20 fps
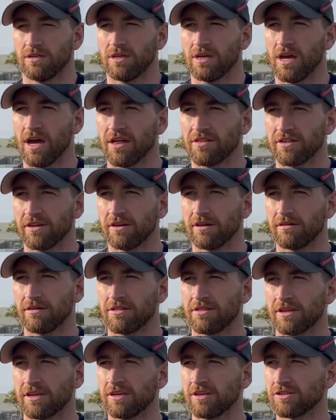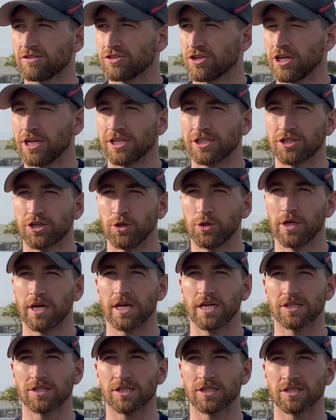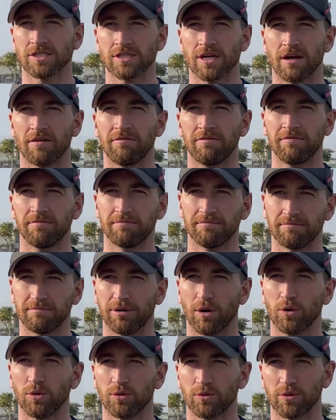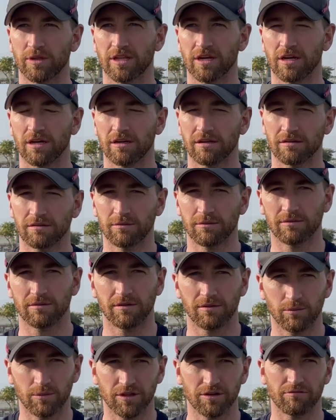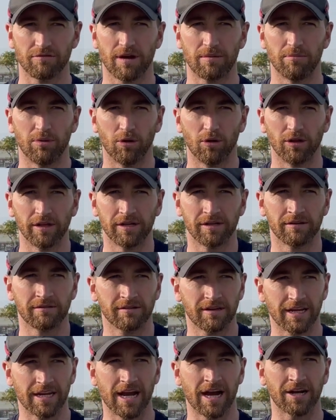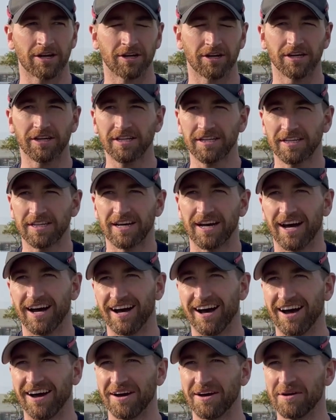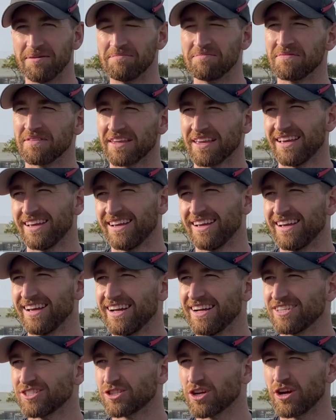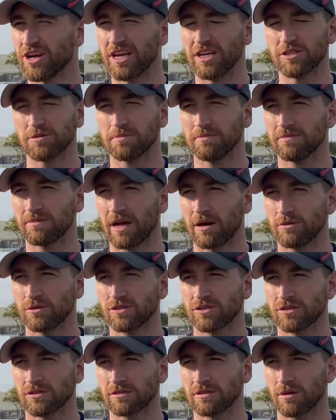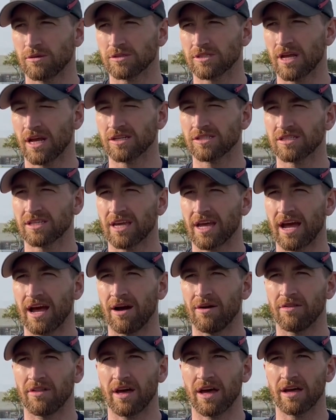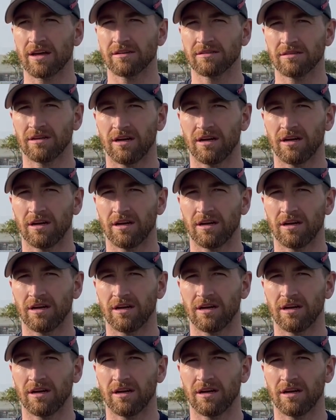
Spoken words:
Yeah, I think it's nearly 2 years since I've bowled with a red ball in anger. So that was nice to get out there.